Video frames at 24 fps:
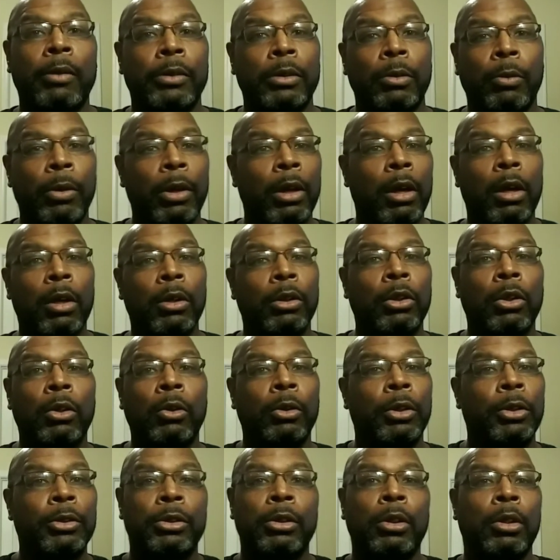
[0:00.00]
So we all
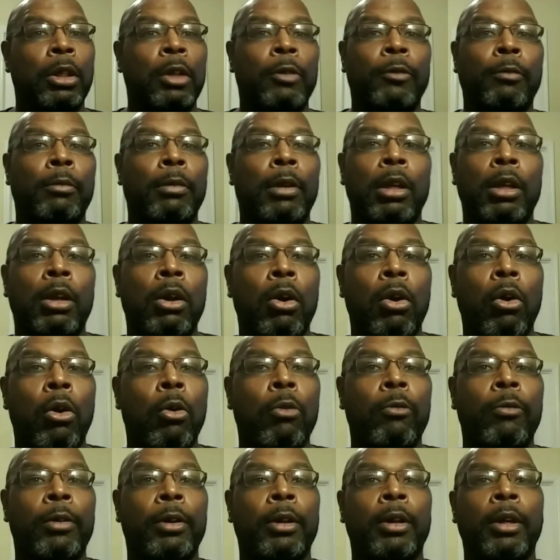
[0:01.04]
know there's a need for me to go
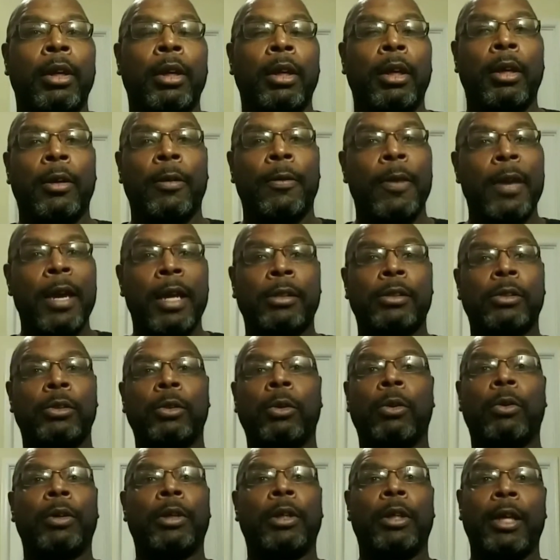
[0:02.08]
over that
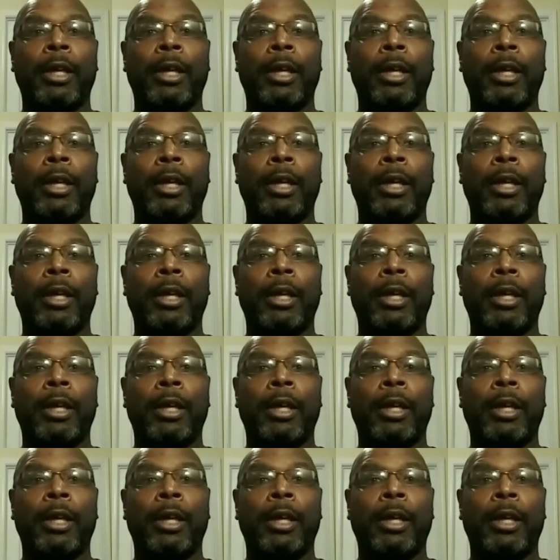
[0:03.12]
story.